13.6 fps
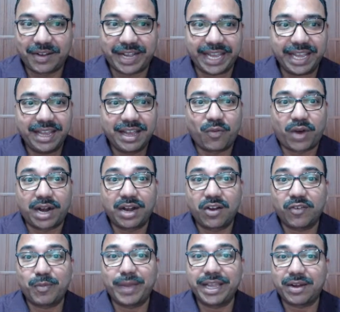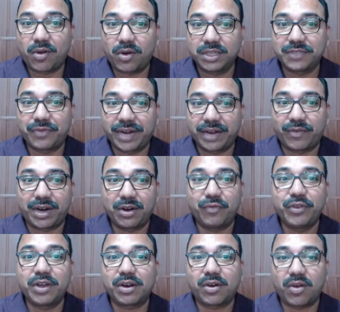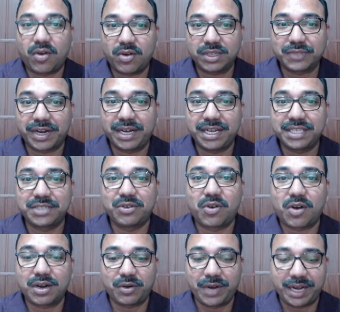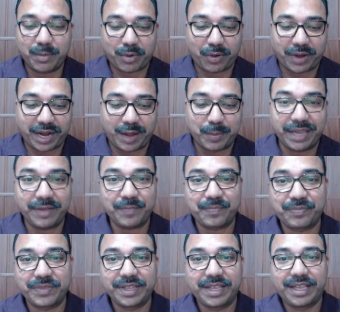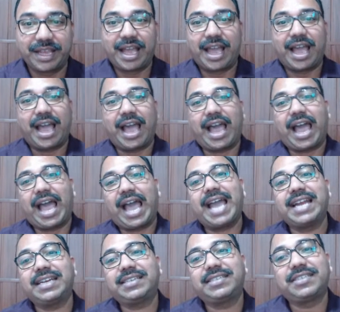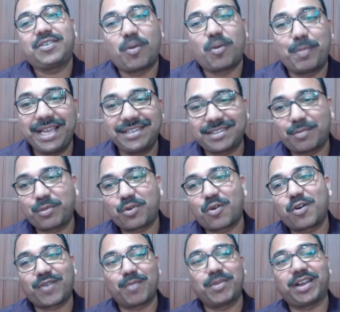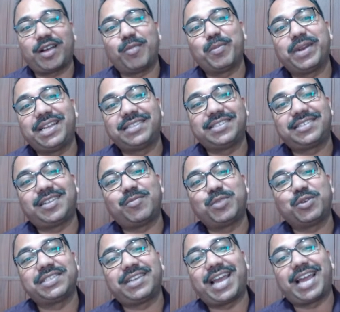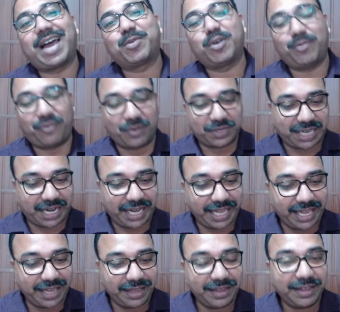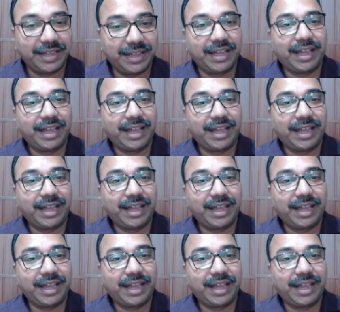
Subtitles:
Okay. One of your close friend is not good in programming and copying some code from the company system to his laptop for studying